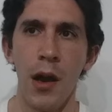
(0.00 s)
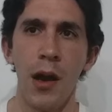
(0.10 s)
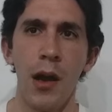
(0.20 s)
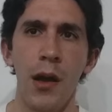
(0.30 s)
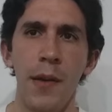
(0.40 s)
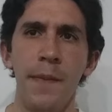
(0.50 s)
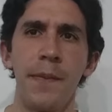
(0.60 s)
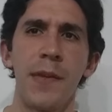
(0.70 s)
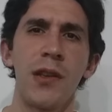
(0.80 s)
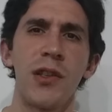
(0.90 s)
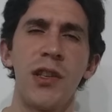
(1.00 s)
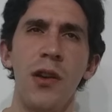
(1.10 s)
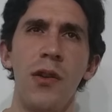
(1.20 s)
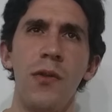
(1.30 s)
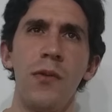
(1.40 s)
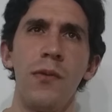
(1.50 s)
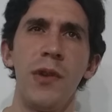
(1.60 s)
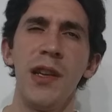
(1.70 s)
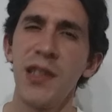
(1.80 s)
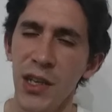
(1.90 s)
So
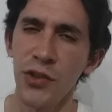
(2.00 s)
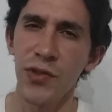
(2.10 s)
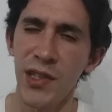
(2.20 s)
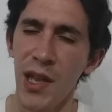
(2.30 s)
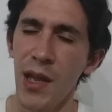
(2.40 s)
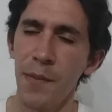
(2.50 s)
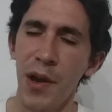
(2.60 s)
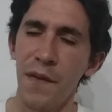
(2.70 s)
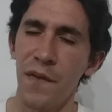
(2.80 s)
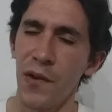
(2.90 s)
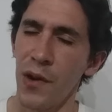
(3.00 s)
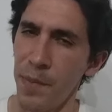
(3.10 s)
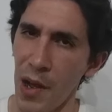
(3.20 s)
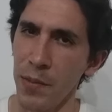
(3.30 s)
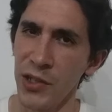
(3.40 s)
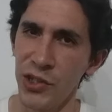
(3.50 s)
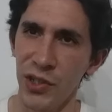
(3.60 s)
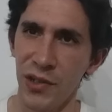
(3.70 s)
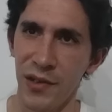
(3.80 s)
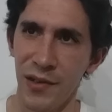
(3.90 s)
it's interesting, but for a
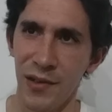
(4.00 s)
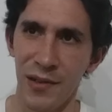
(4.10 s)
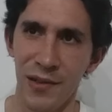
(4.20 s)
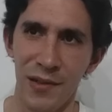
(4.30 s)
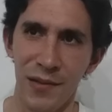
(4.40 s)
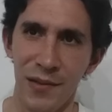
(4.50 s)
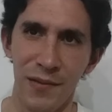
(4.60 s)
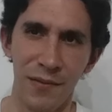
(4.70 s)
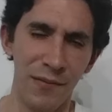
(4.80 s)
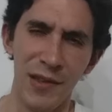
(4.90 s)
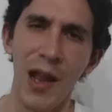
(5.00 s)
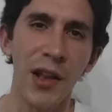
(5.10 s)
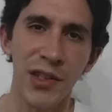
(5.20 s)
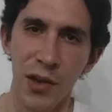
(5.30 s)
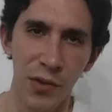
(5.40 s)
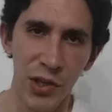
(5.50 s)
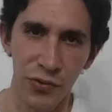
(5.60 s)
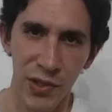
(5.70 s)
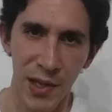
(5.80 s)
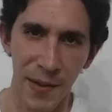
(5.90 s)
publisher, not so
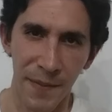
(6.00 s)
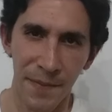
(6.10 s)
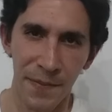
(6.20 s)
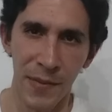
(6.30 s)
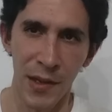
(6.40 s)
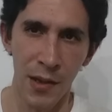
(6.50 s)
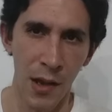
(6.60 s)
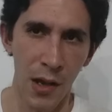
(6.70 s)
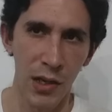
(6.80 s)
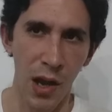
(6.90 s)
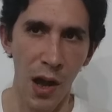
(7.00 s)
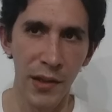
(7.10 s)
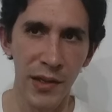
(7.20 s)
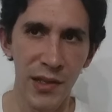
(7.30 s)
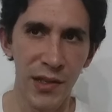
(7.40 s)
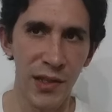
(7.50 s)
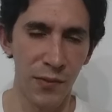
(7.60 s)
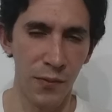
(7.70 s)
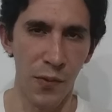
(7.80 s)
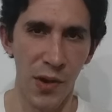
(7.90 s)
interesting.
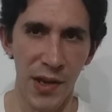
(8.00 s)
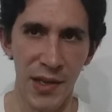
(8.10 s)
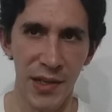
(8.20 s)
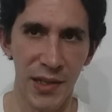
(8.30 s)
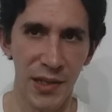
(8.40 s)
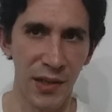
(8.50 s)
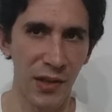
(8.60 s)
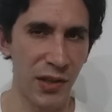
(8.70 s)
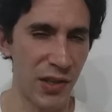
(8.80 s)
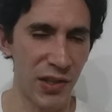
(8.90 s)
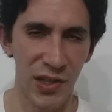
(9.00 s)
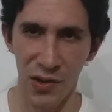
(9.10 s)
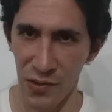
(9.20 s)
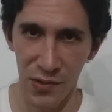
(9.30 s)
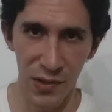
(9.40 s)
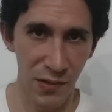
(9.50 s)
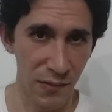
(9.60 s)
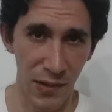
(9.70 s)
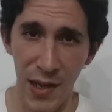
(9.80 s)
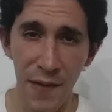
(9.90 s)
Collins was
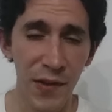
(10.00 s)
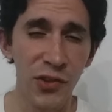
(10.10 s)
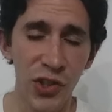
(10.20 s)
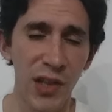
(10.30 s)
concerned even